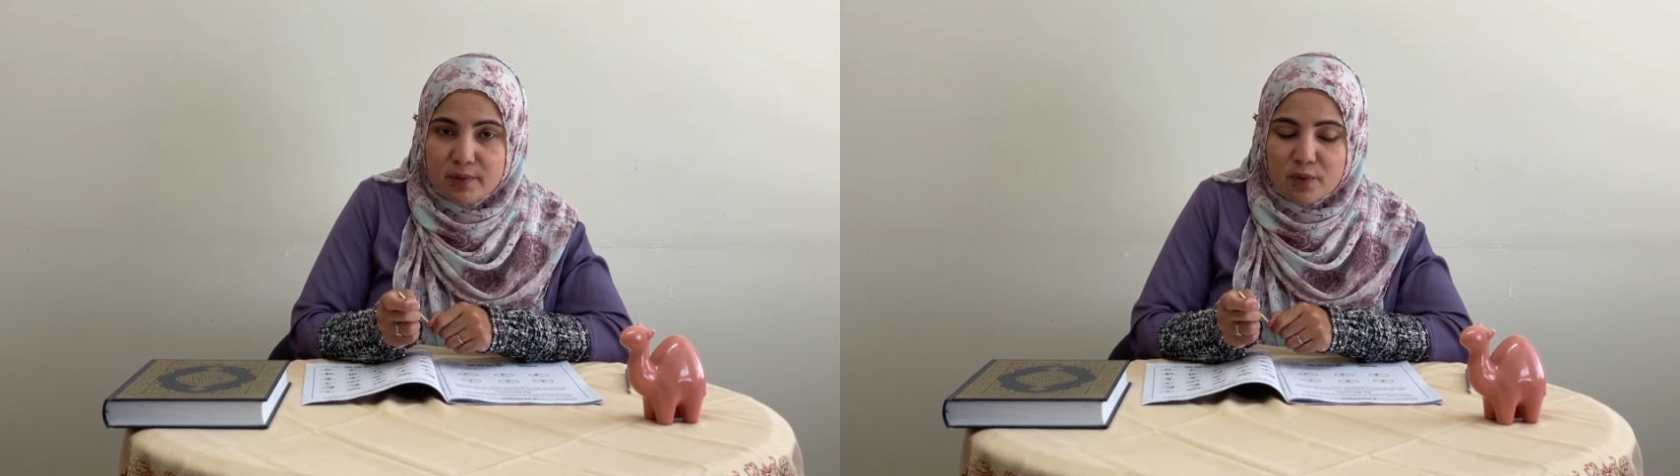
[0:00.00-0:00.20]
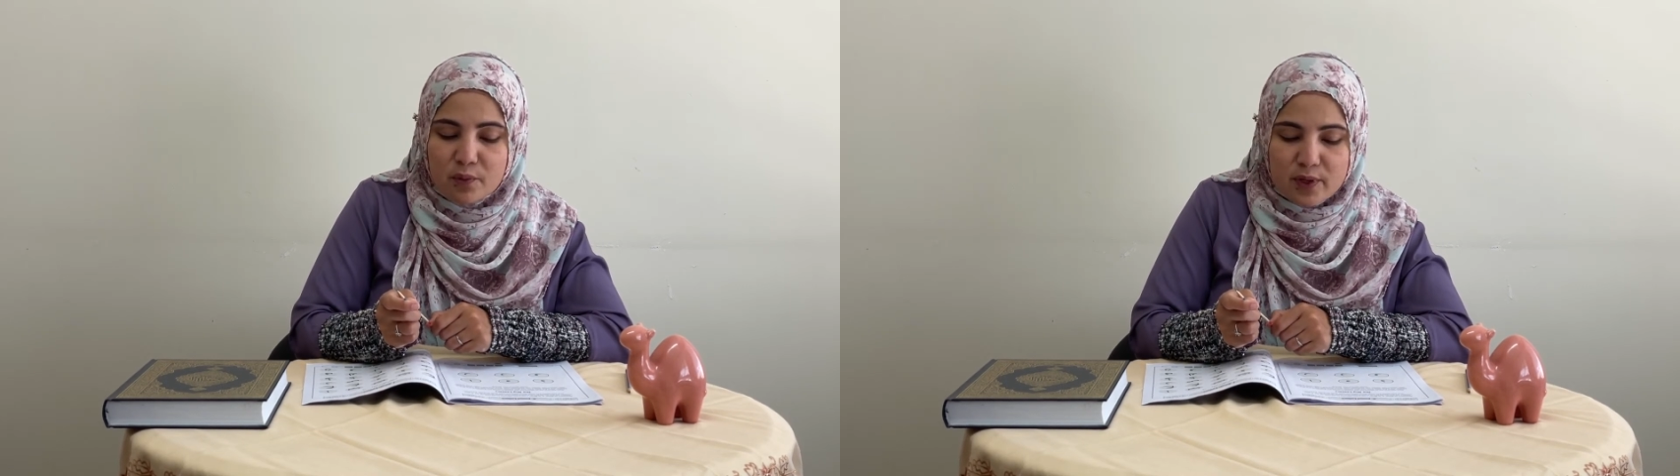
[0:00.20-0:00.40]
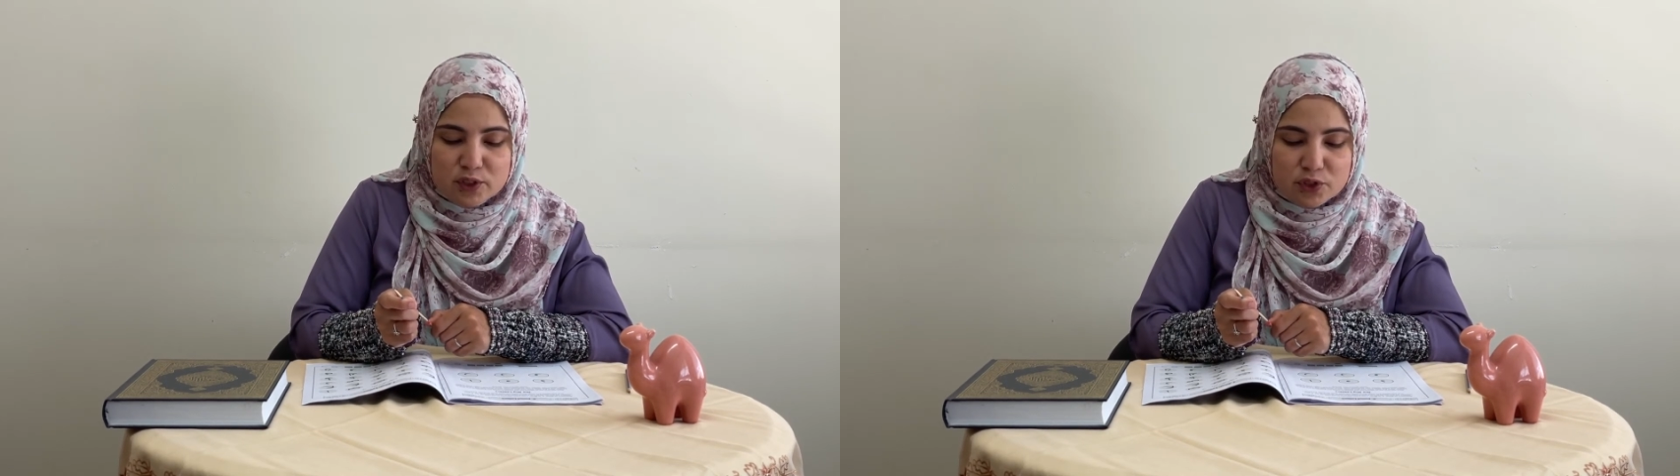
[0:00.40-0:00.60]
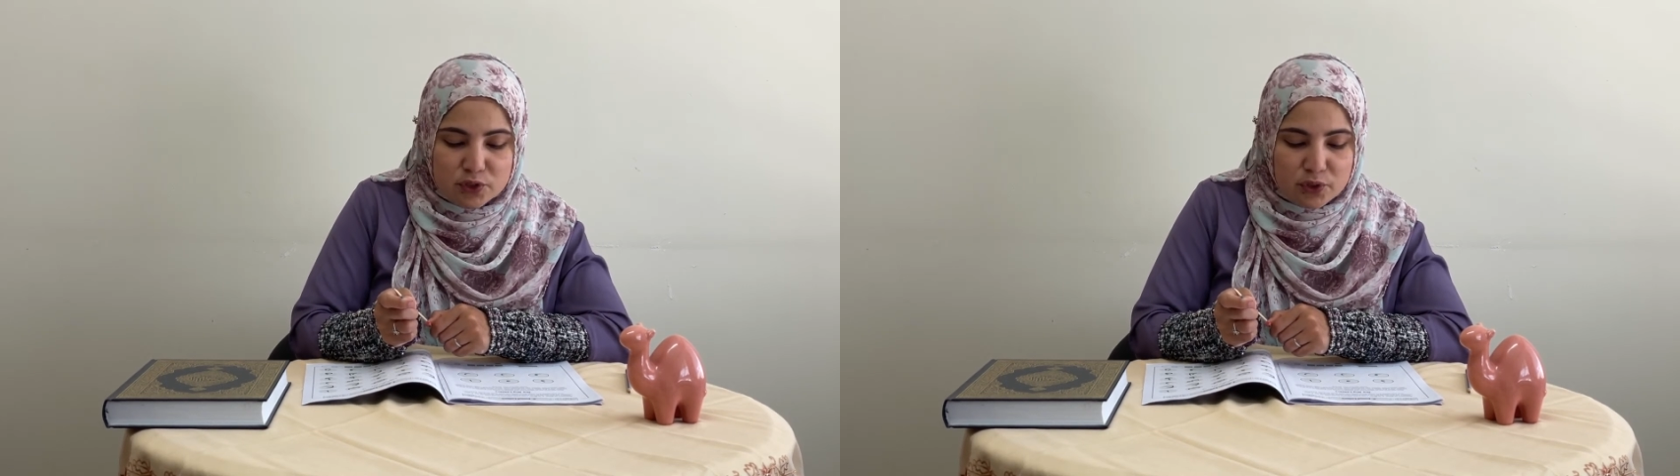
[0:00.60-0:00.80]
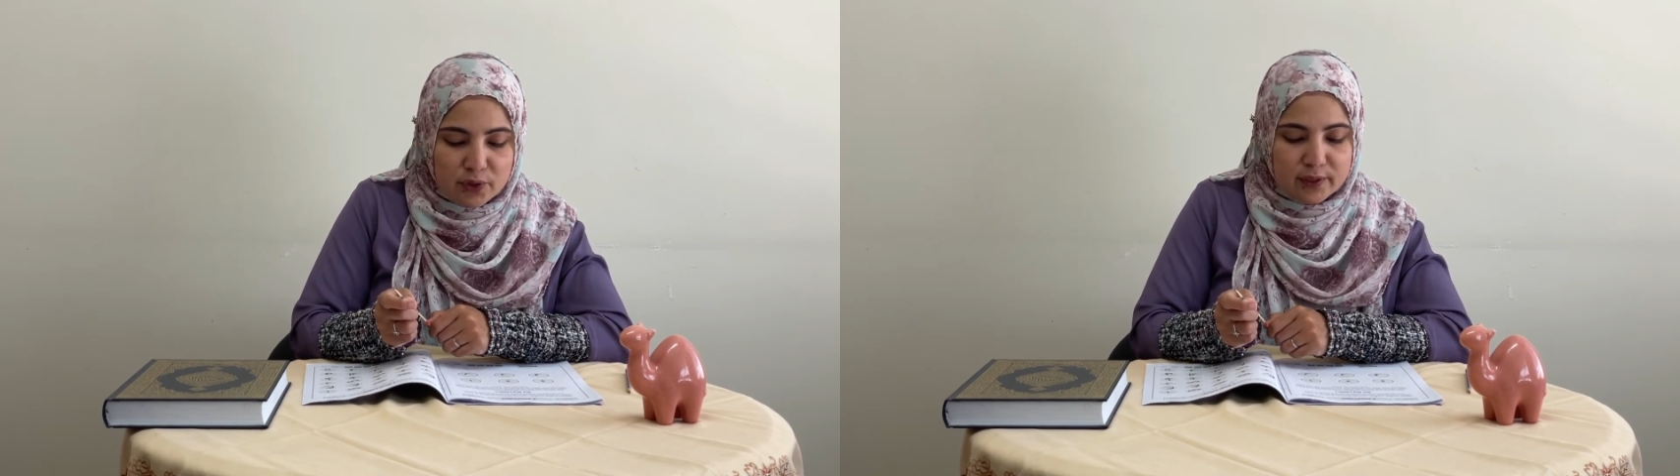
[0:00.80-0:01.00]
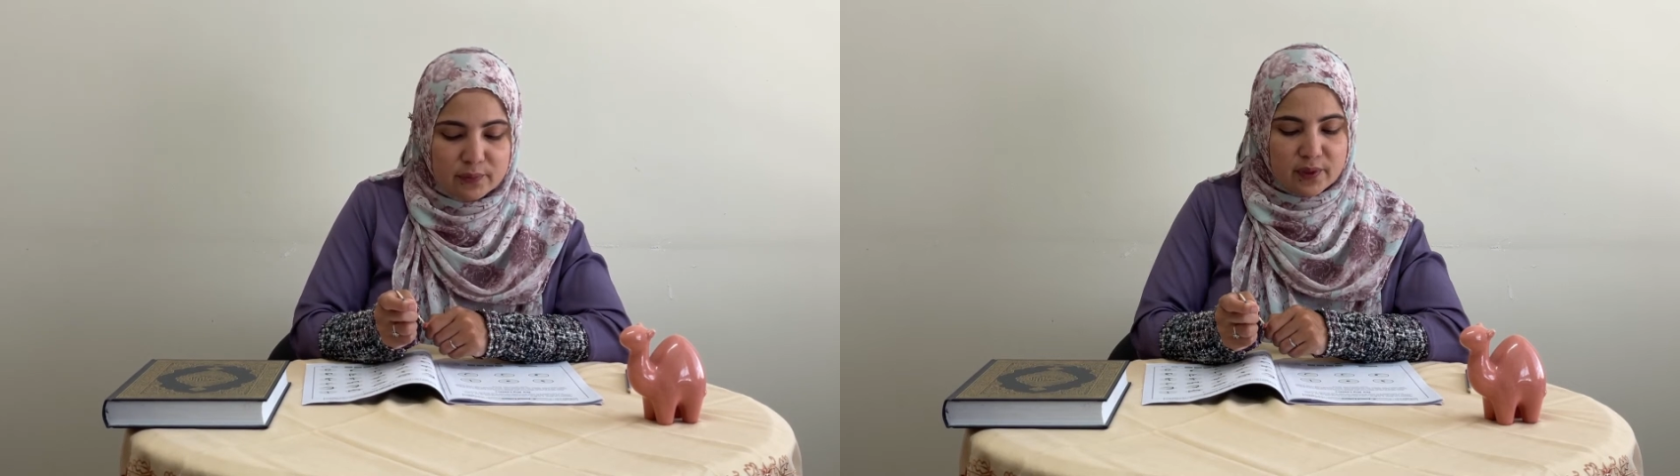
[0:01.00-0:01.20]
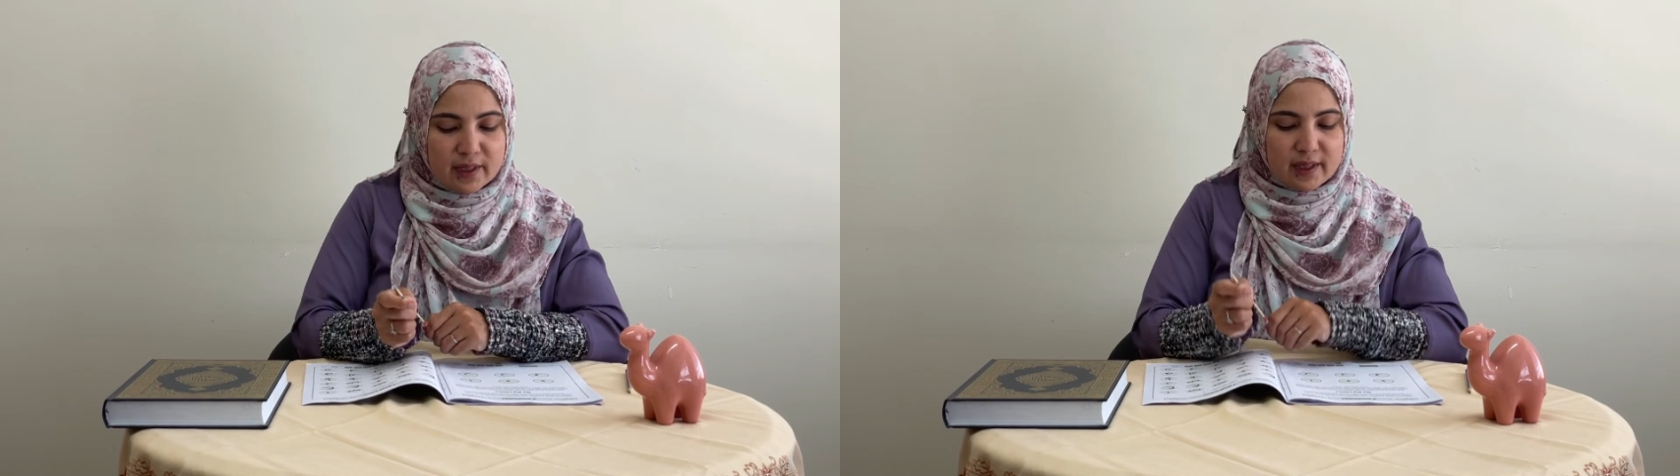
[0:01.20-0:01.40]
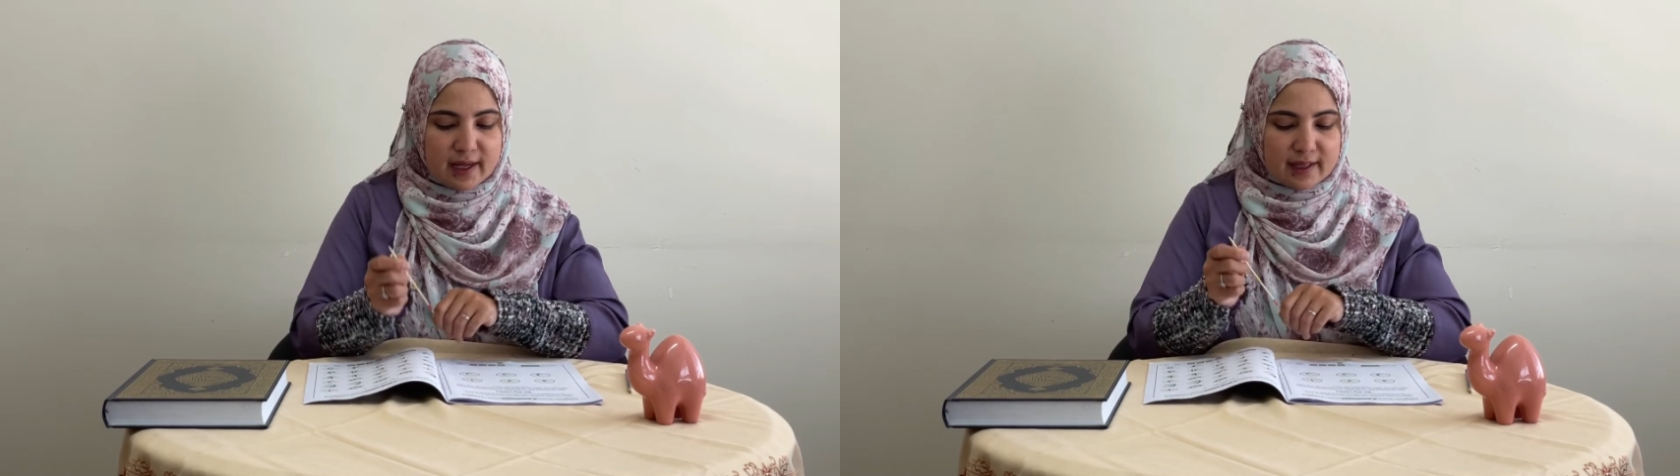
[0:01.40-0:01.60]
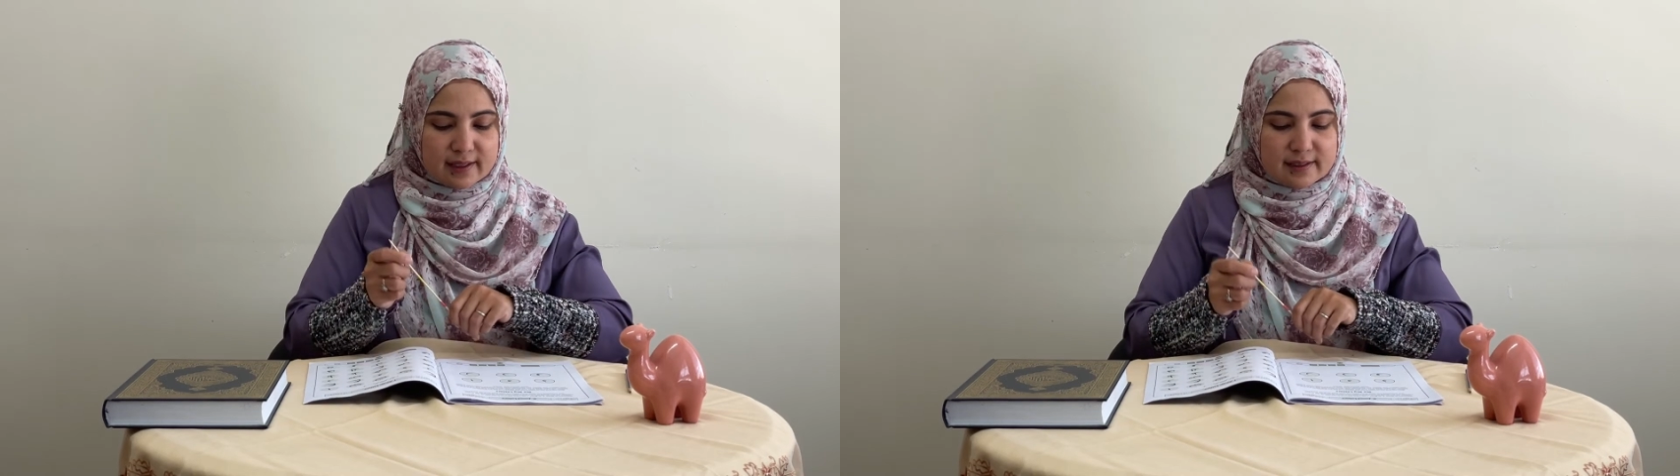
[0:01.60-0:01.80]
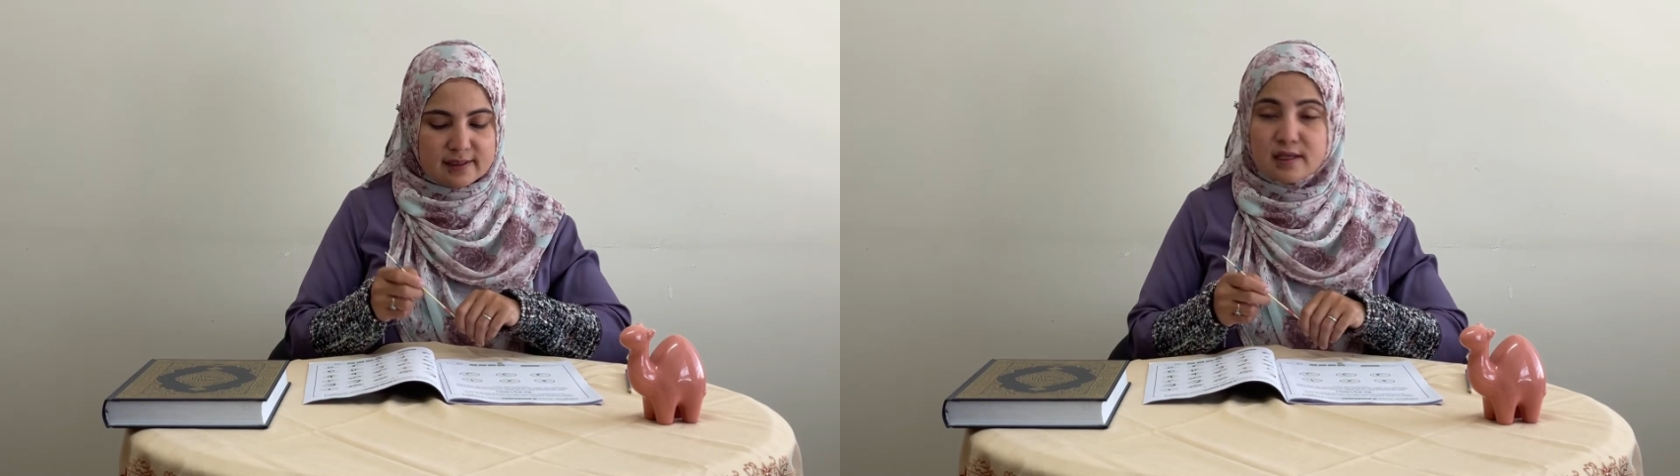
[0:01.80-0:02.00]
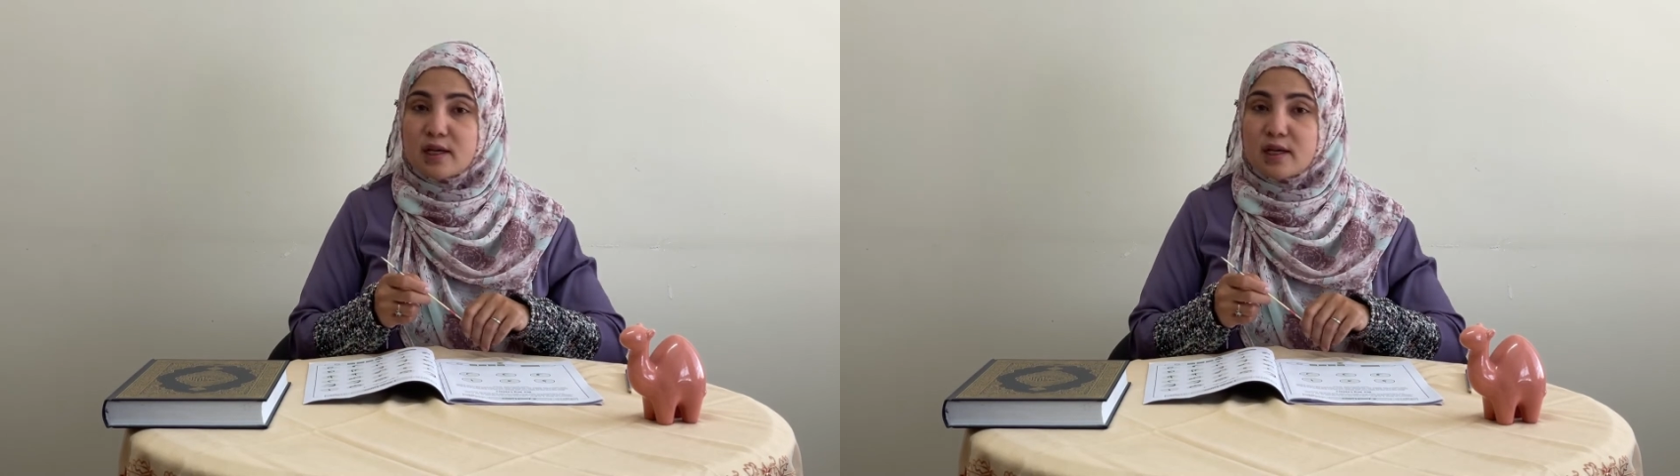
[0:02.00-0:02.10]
when joined with others.